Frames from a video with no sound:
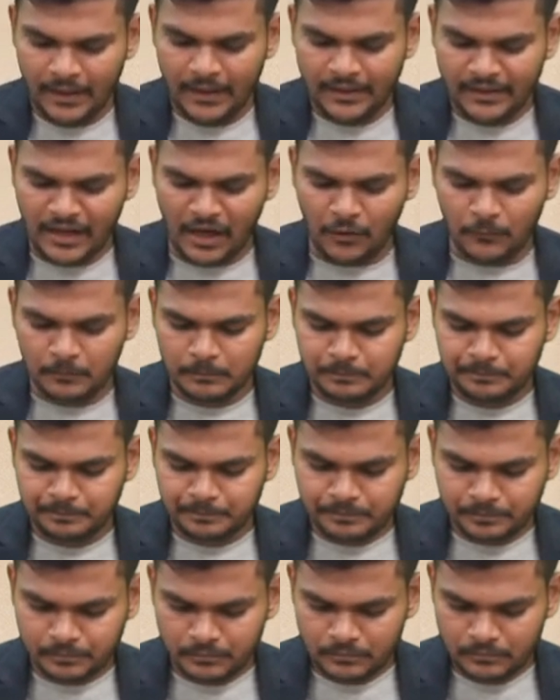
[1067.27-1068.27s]
Now,
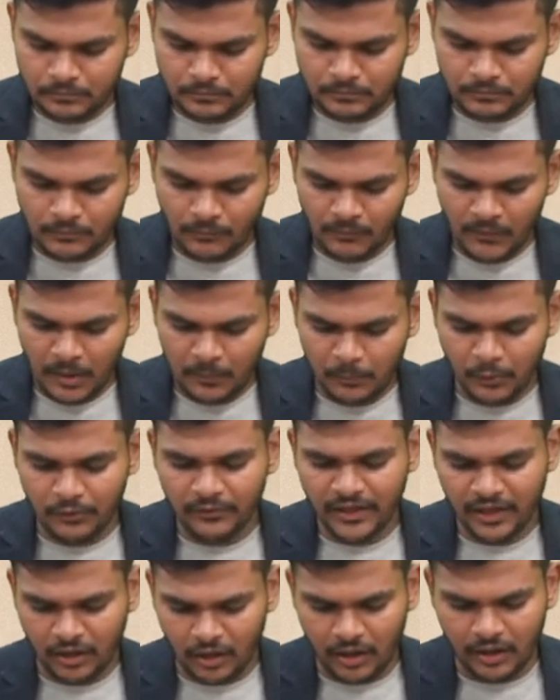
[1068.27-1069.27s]

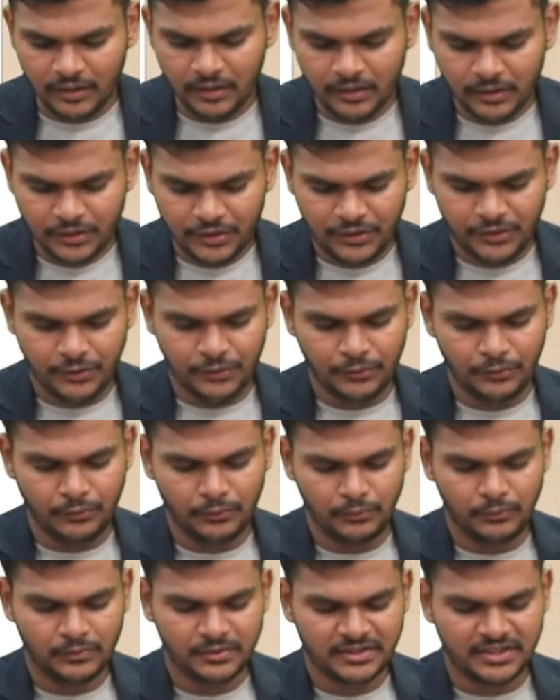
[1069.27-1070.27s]
moving on
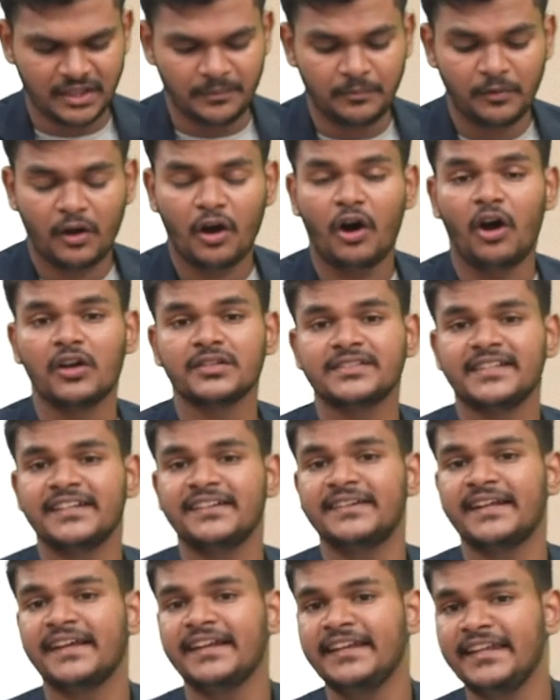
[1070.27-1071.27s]
to some
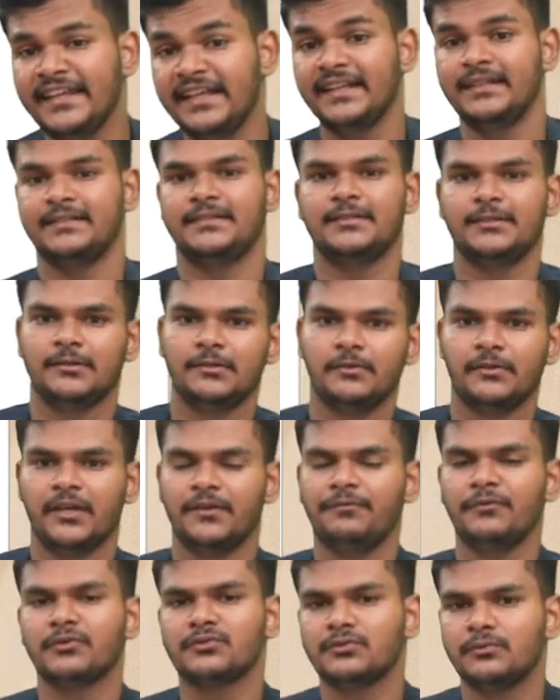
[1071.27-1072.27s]
costing techniques. Okay,
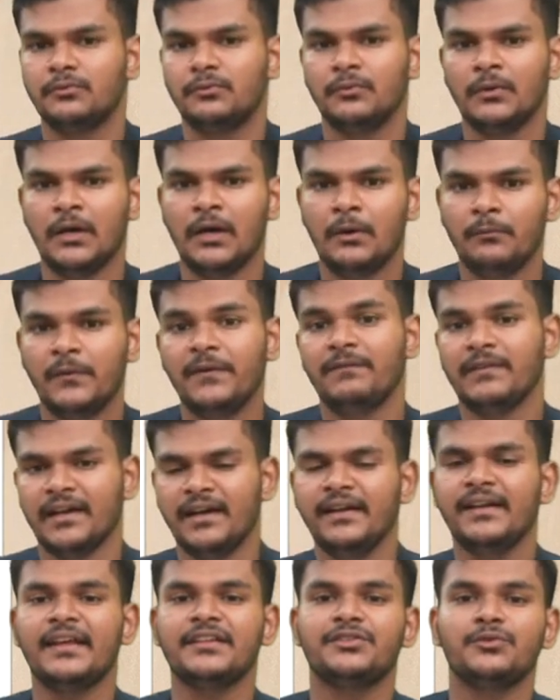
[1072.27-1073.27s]
folks, so we've
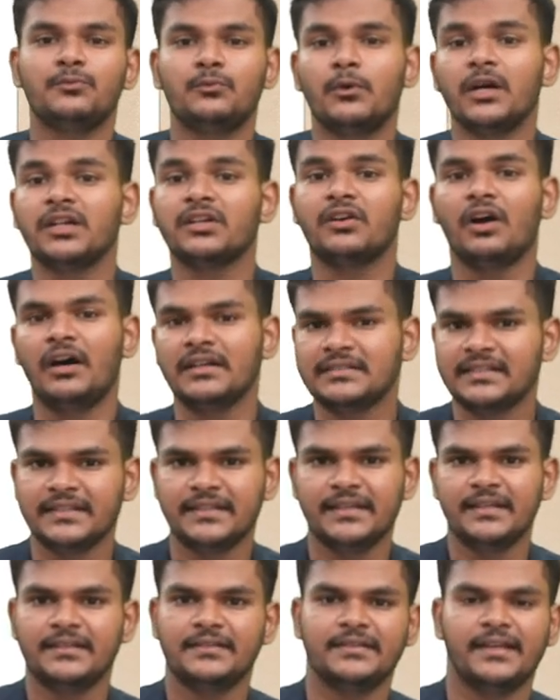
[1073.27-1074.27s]
learned as to what costing
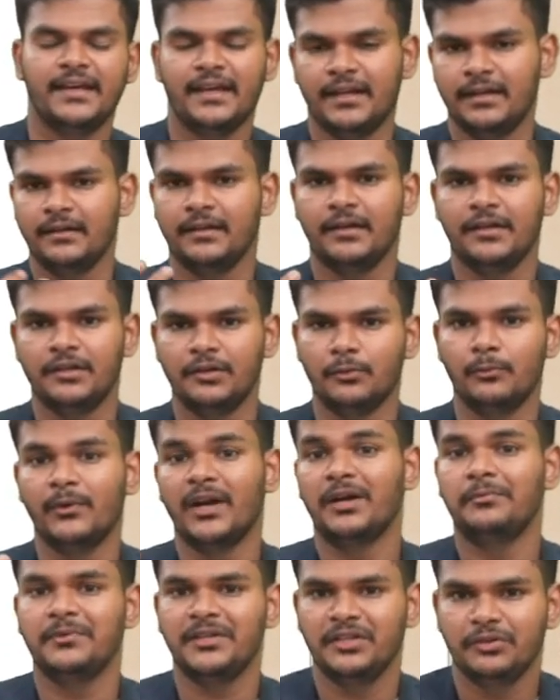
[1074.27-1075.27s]
is and
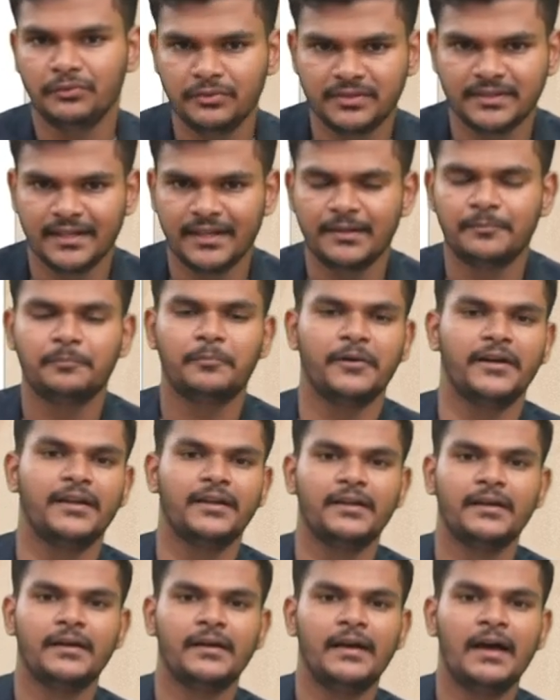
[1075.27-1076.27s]
where we use it,
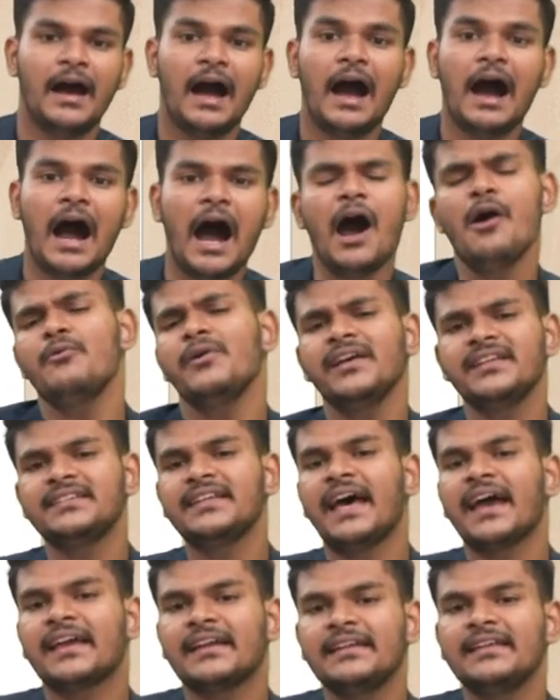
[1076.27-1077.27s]
but how
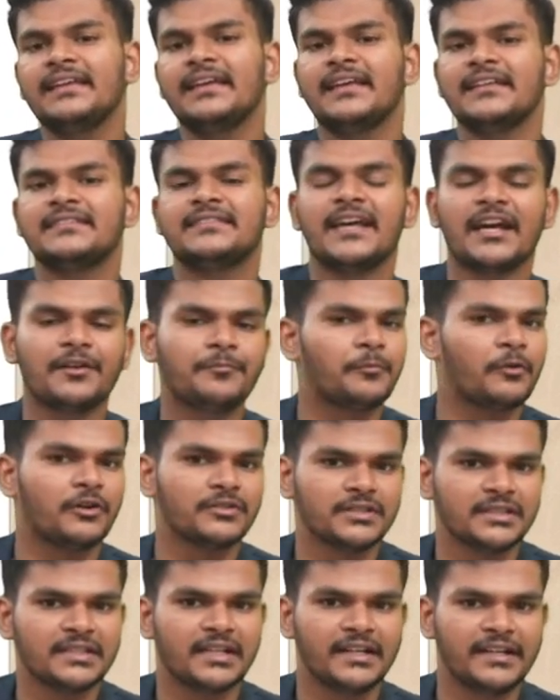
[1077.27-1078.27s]
exactly is that
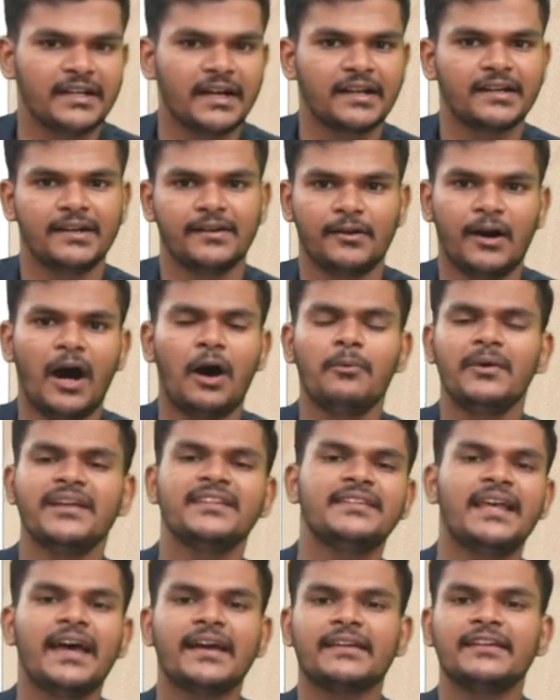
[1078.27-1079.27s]
process conducted? How
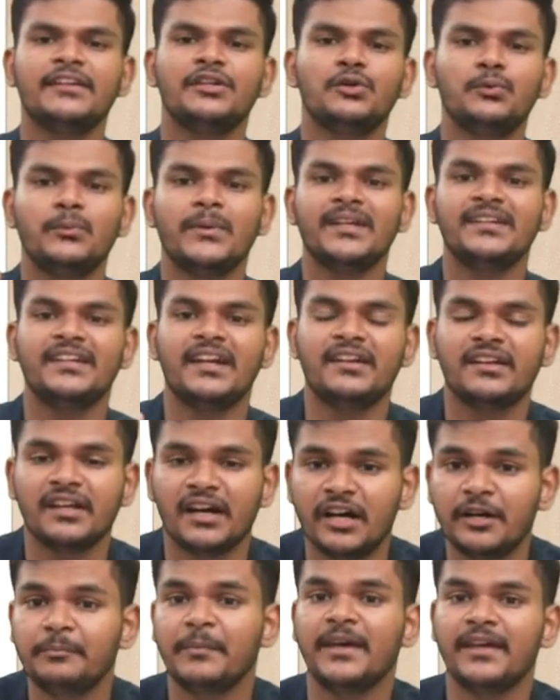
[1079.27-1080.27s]
exactly do we
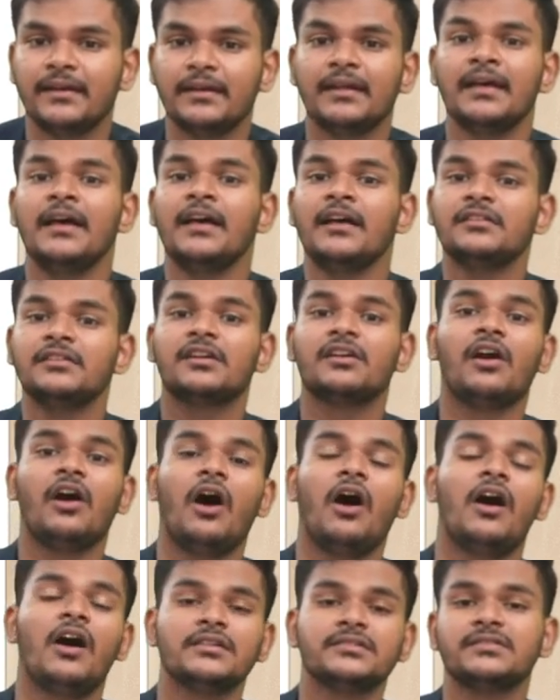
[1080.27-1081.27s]
determine the
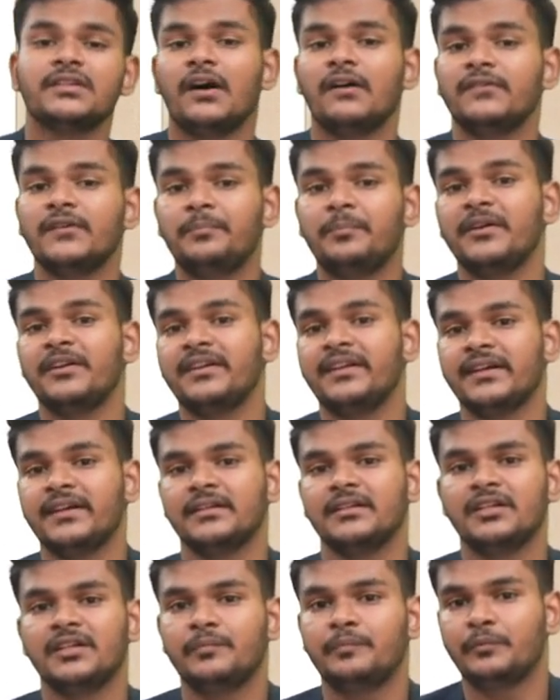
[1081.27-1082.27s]
cost of a
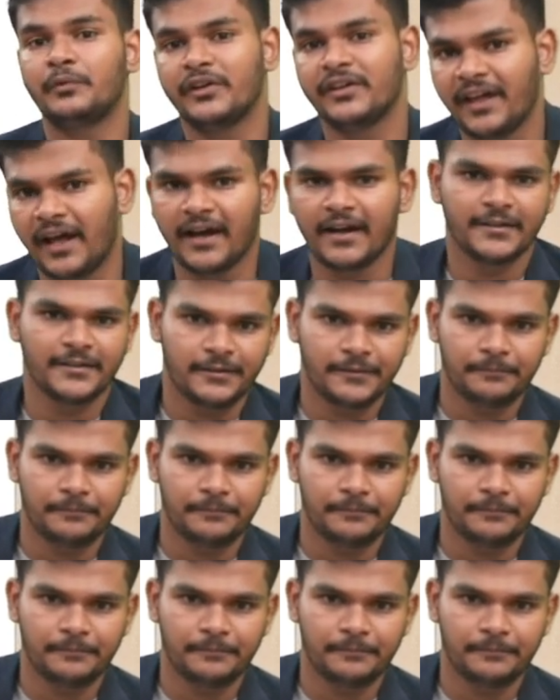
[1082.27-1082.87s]
particular product?